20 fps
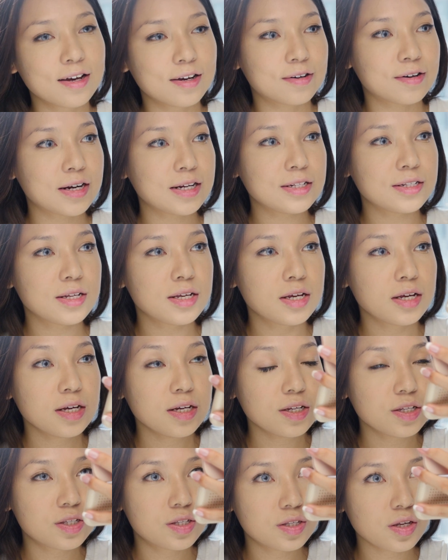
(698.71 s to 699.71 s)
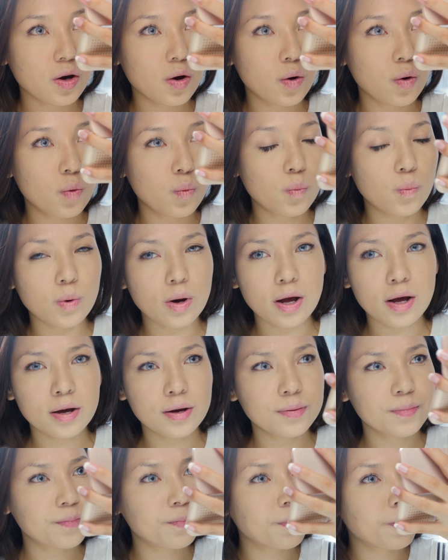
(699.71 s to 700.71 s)
All right. So
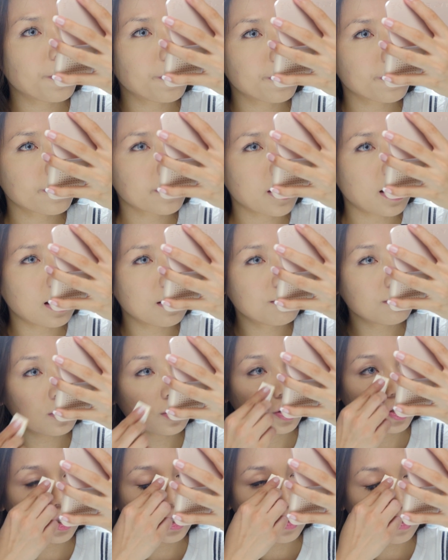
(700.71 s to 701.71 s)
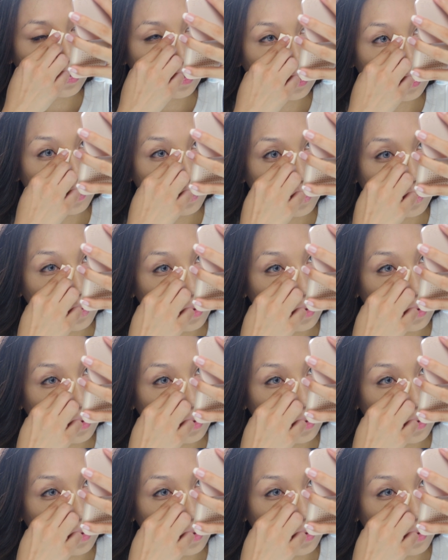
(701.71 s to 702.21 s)
I'm not sure